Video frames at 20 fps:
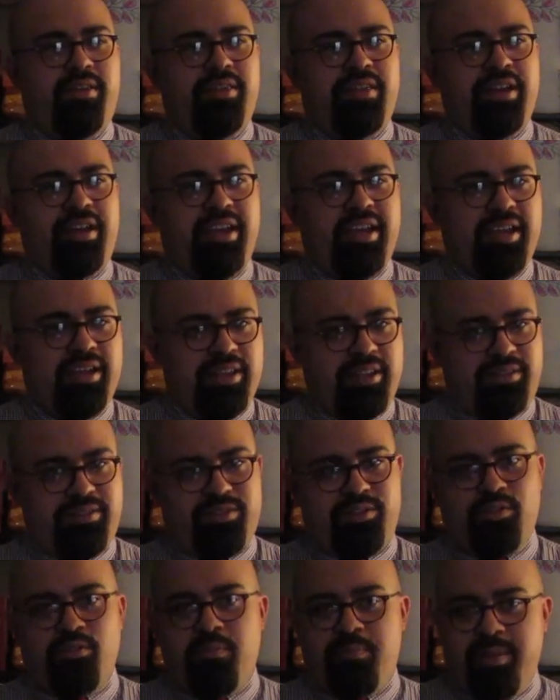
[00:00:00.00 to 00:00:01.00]
that
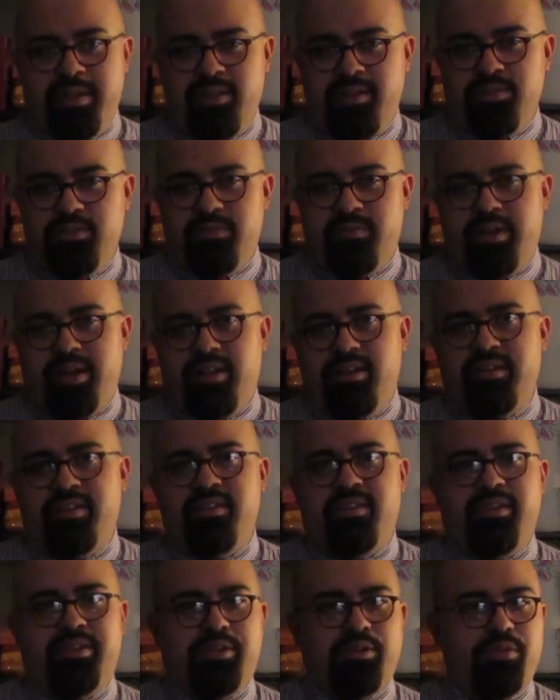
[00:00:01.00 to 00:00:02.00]
their opinions are
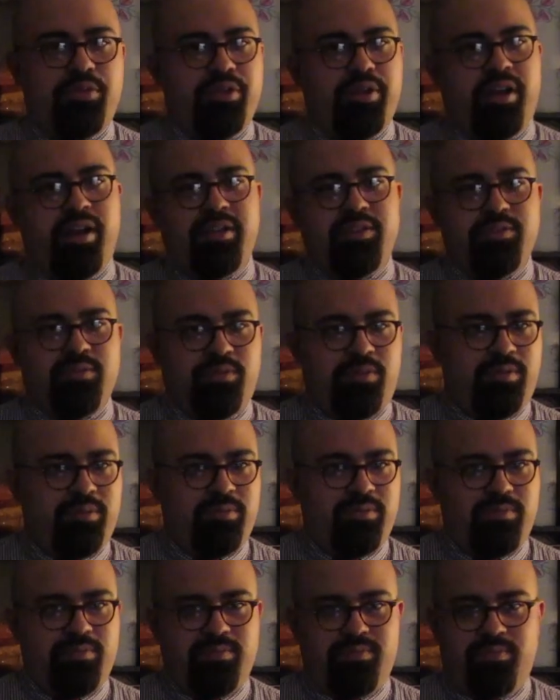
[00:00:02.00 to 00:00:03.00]
valid, that their thoughts are
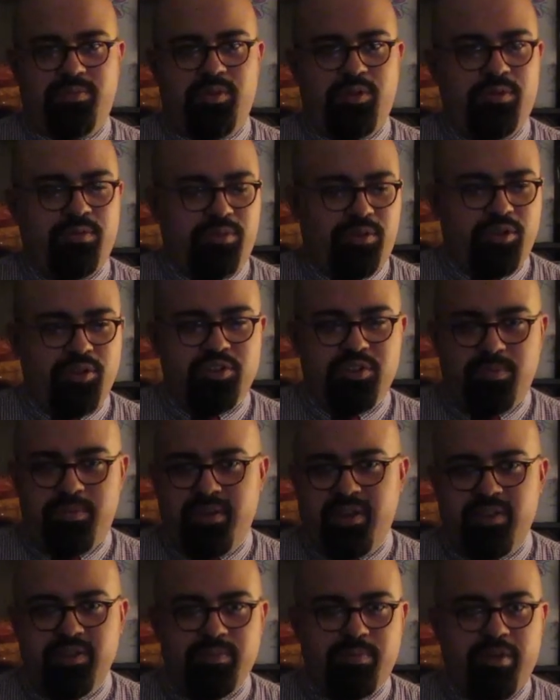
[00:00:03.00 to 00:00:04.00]
good to be
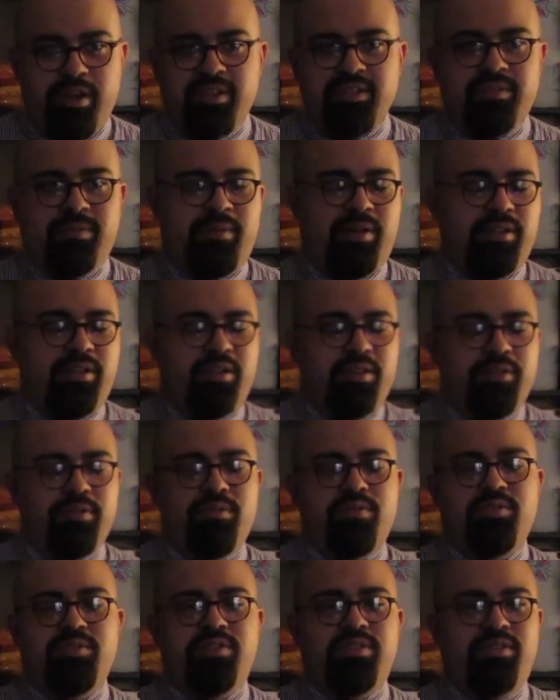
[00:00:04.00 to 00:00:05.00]
expressed around
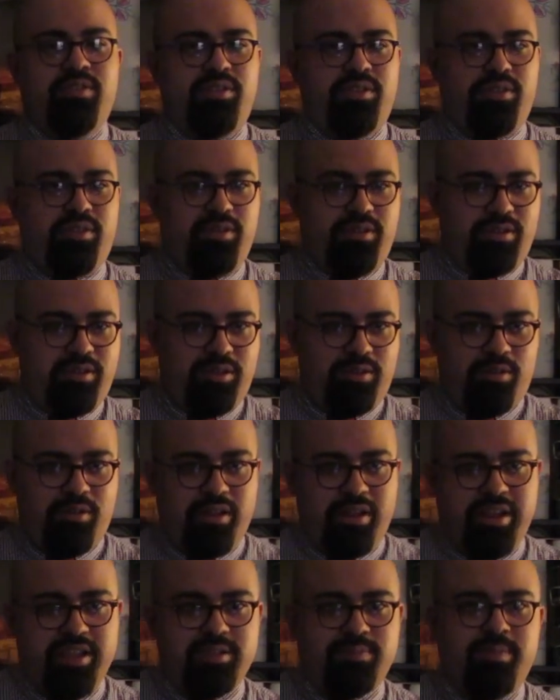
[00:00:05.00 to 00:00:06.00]
others and their
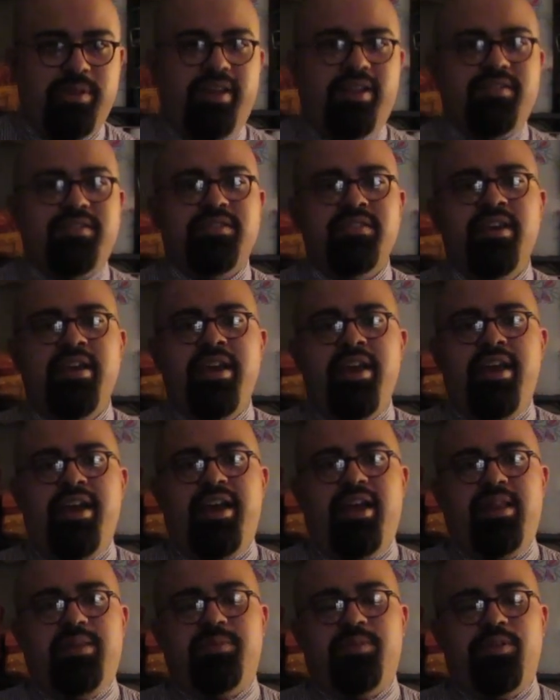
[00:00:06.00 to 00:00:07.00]
classmates,
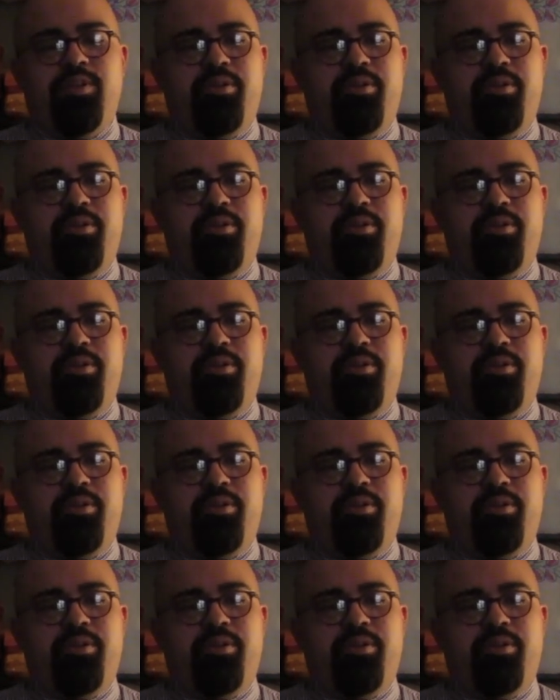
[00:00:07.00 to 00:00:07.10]
and let them